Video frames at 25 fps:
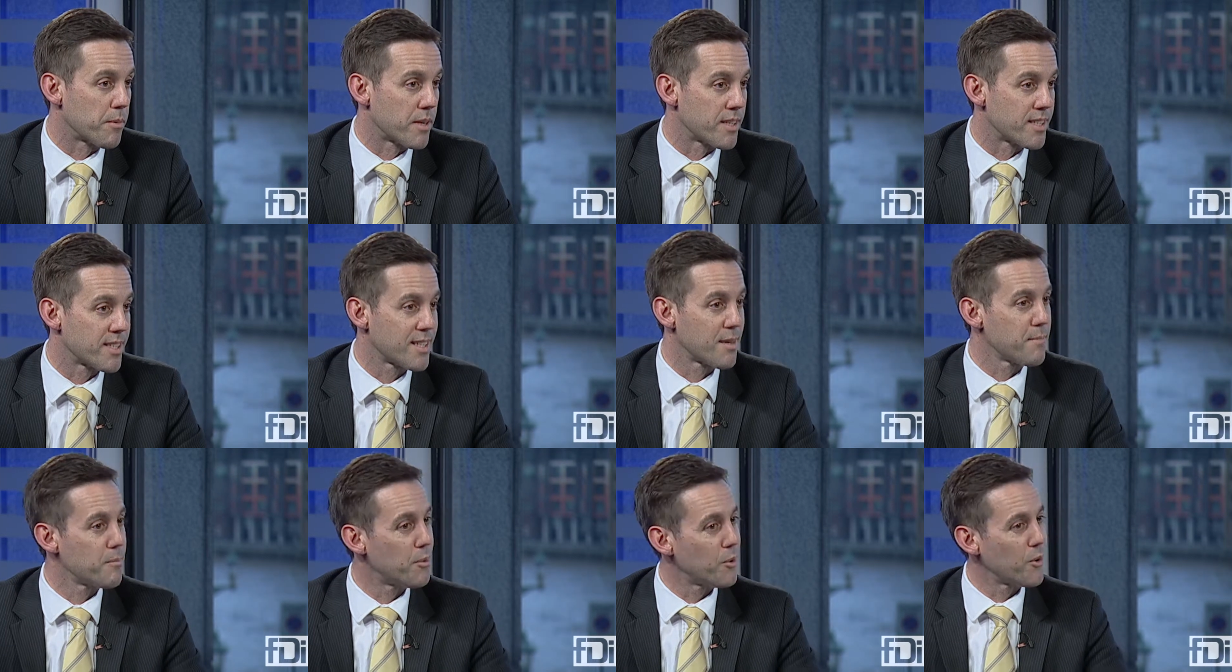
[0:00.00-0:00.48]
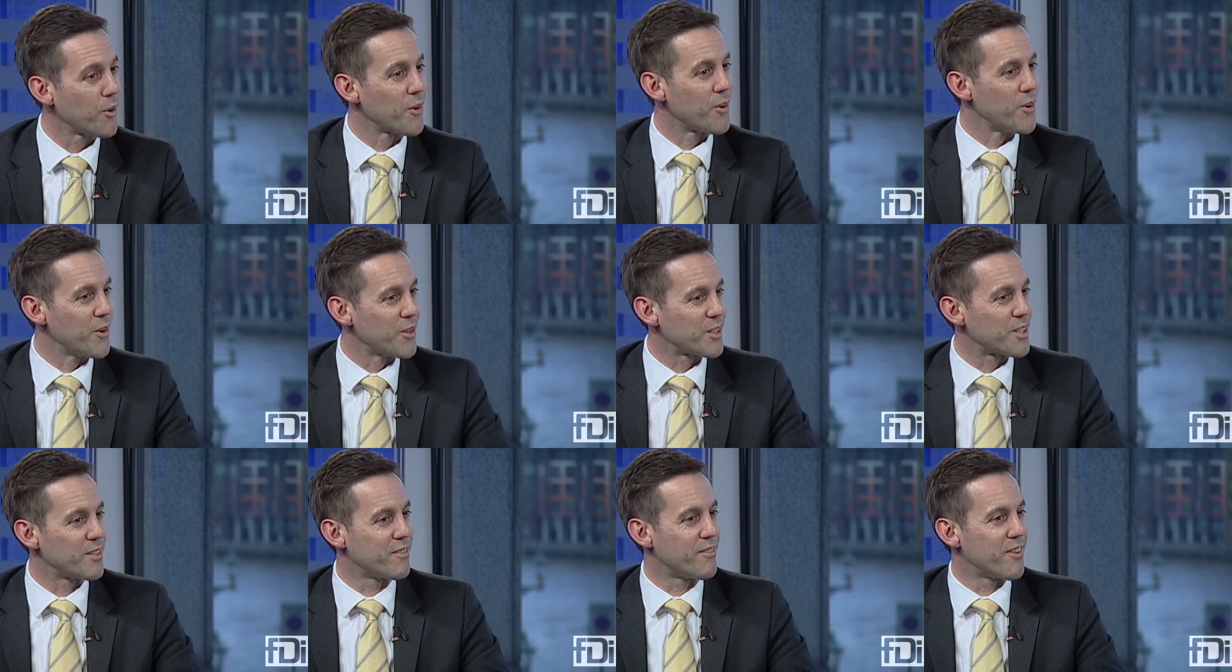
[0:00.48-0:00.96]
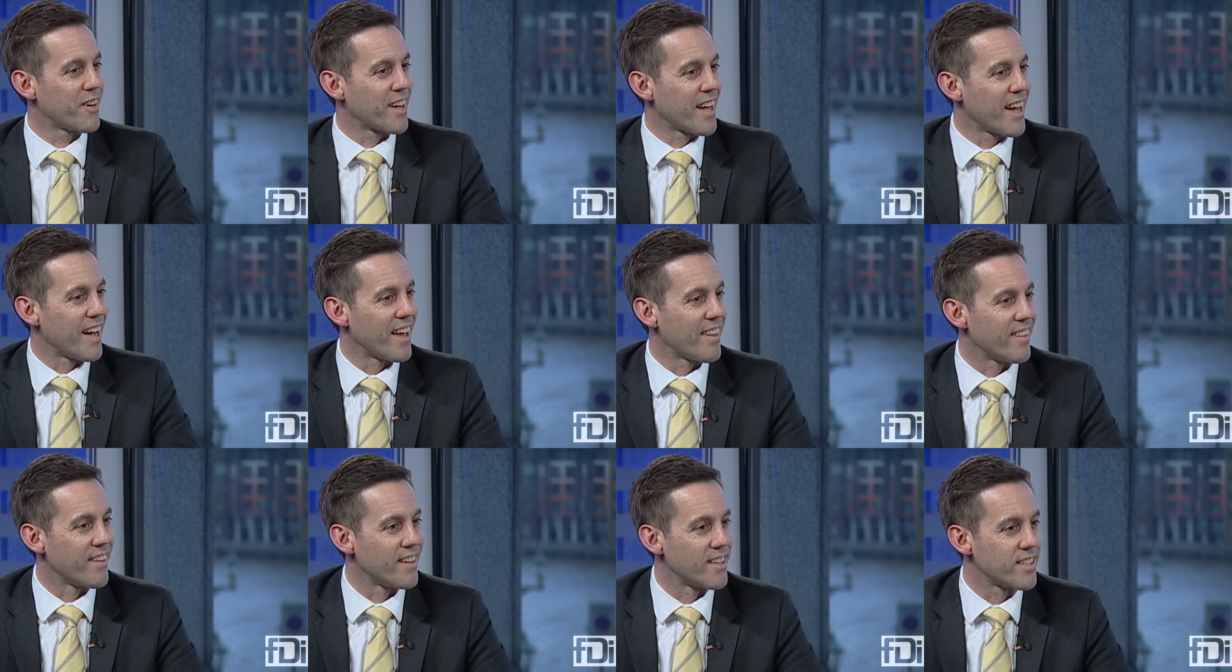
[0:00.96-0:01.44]
because it's important not to
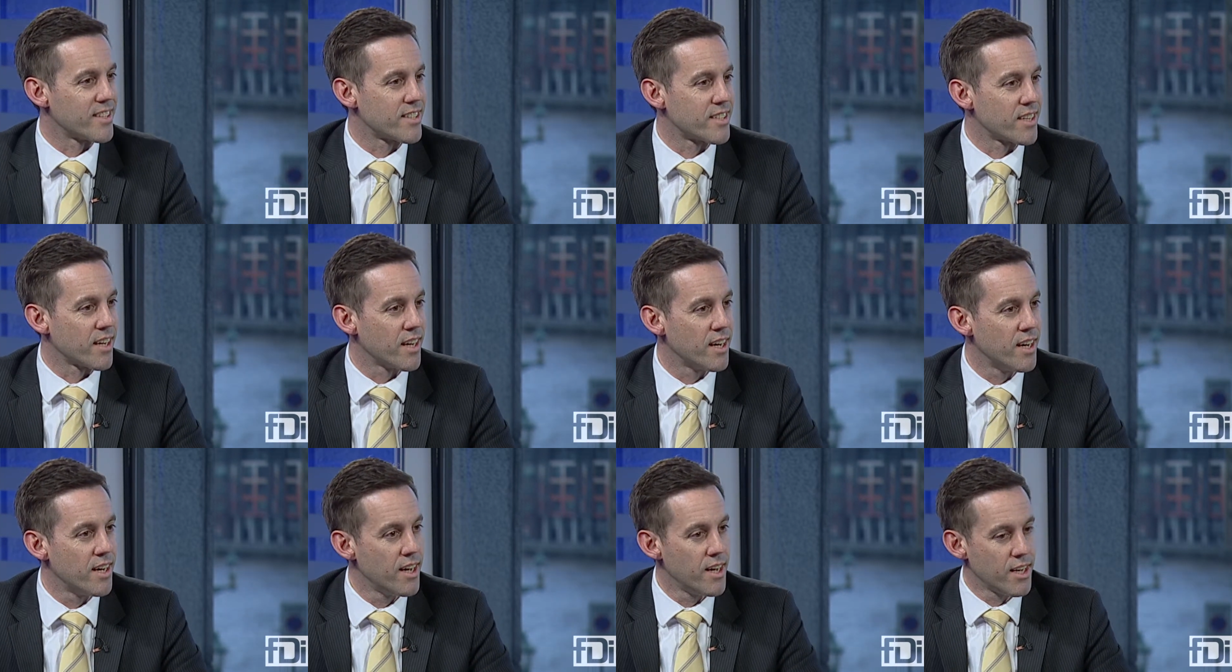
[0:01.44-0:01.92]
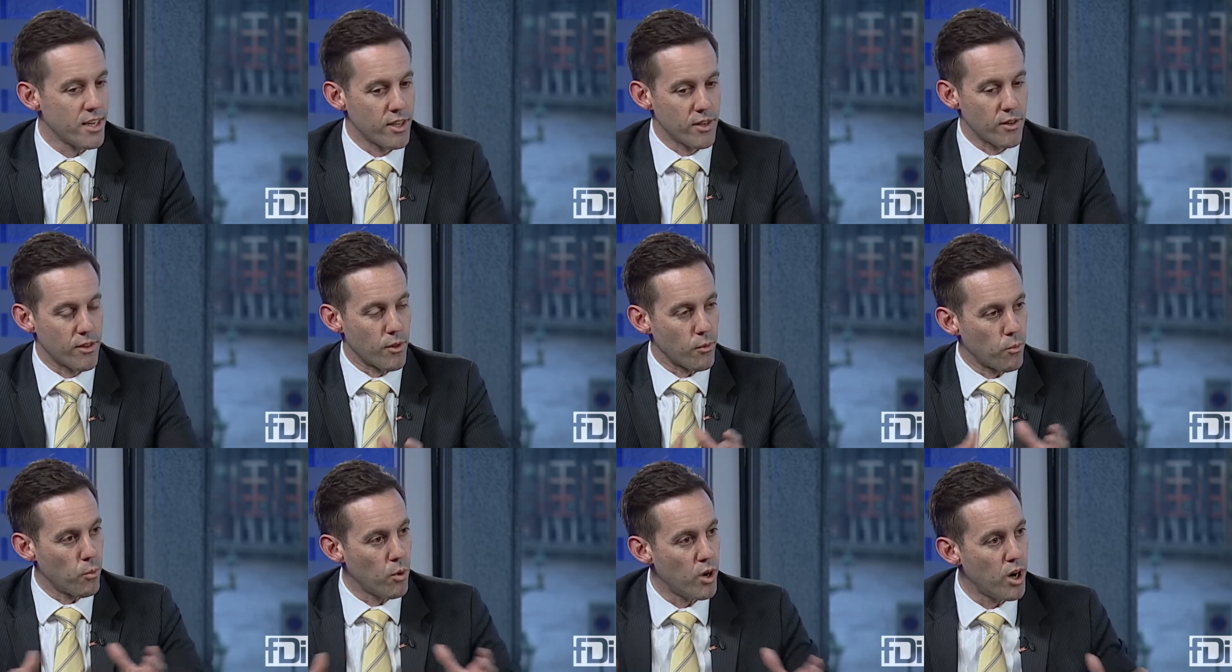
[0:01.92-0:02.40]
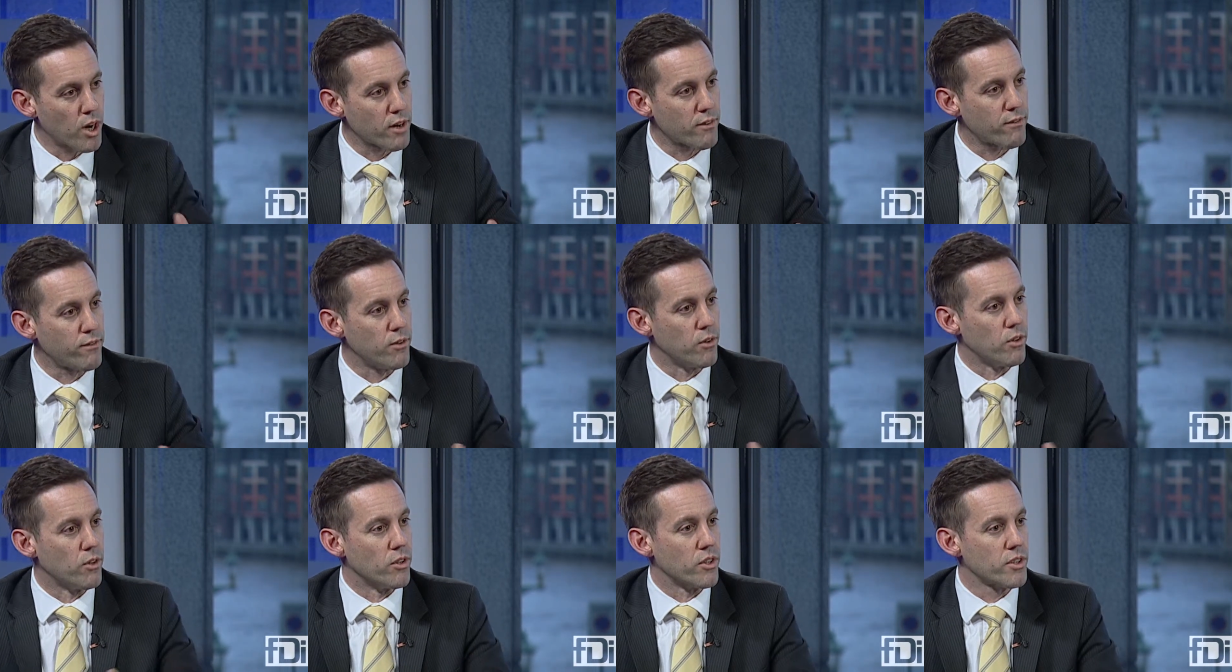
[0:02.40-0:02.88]
forget that the
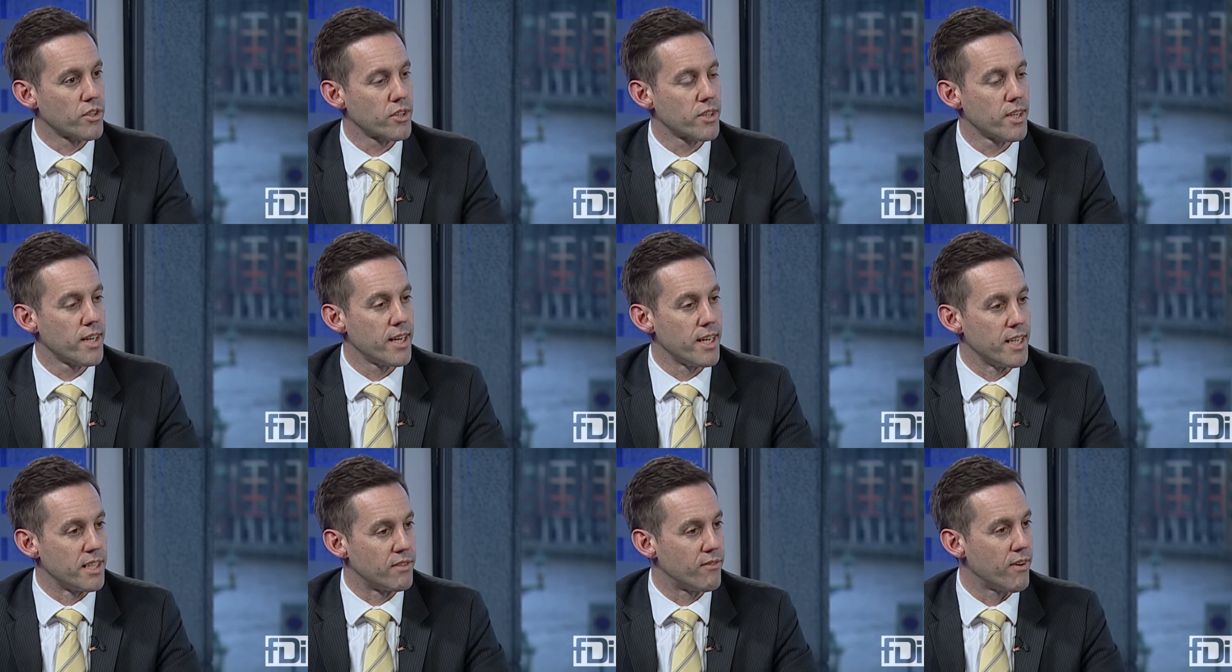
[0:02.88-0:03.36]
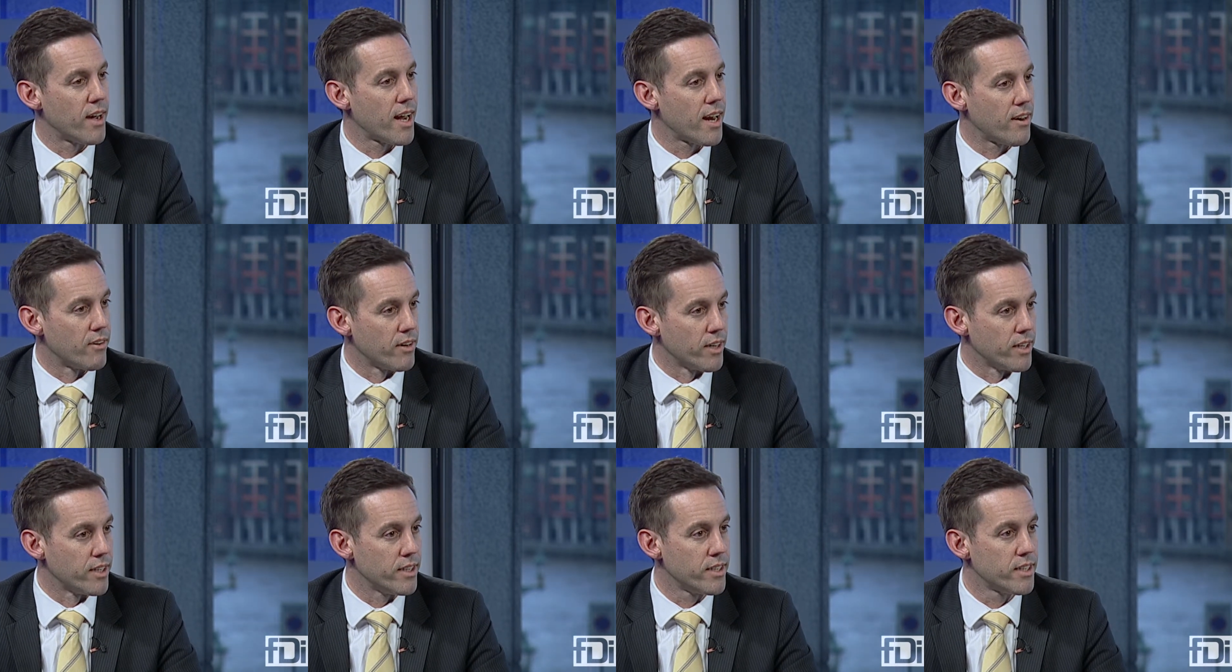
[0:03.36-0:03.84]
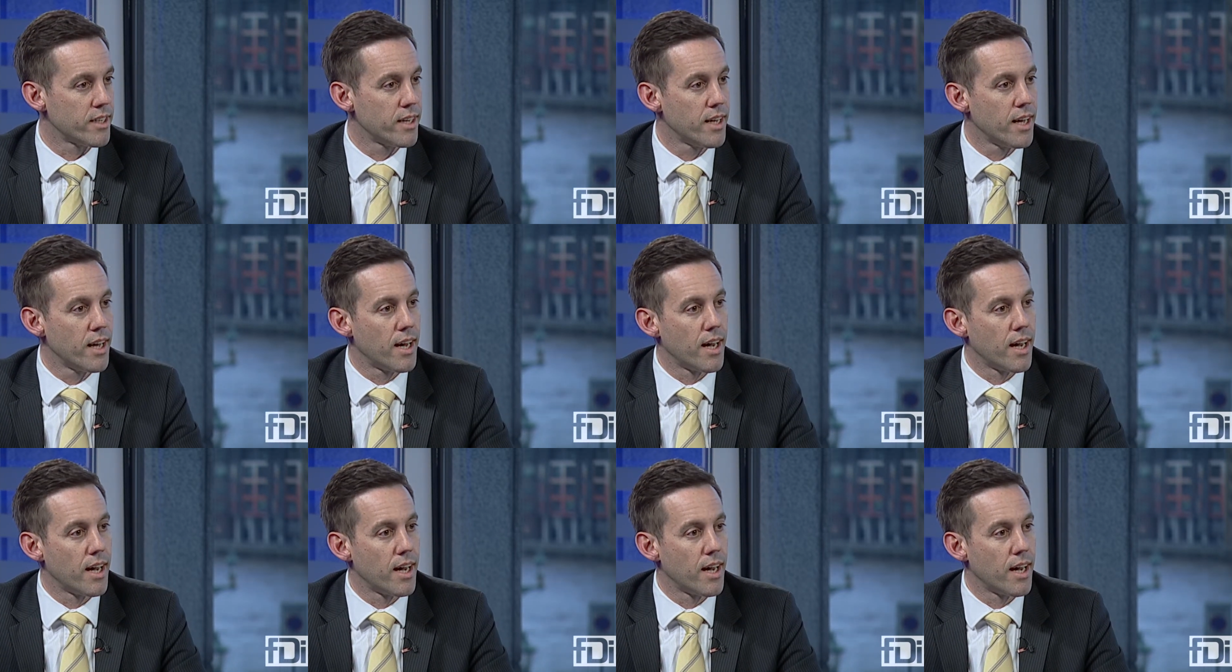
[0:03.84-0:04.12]
workforce is varied,